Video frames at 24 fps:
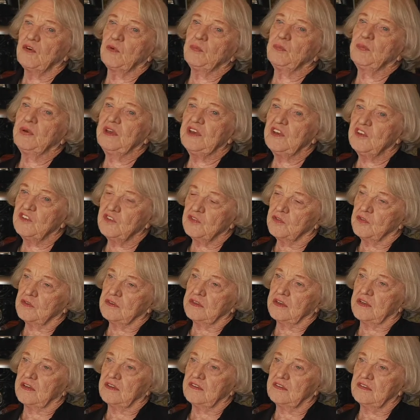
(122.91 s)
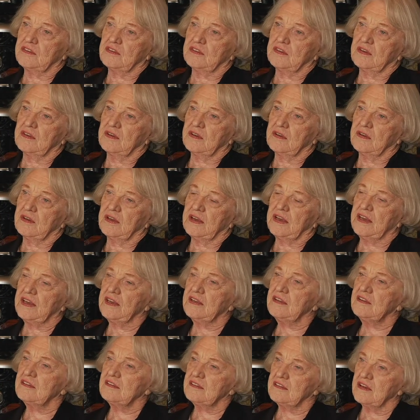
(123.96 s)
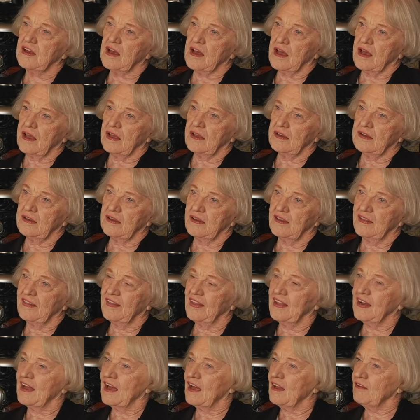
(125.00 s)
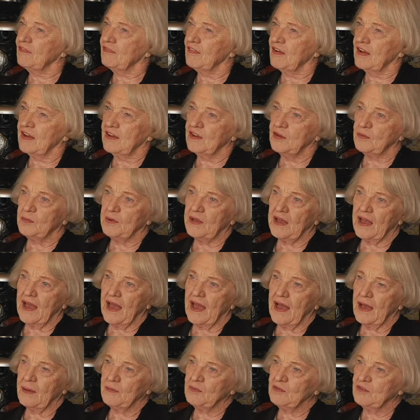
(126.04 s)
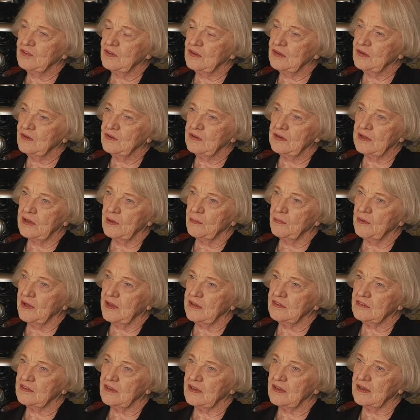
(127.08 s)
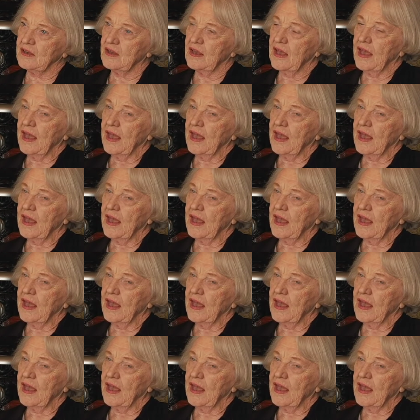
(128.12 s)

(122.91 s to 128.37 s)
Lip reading: a peacefulness inside that I find to be absolutely amazing.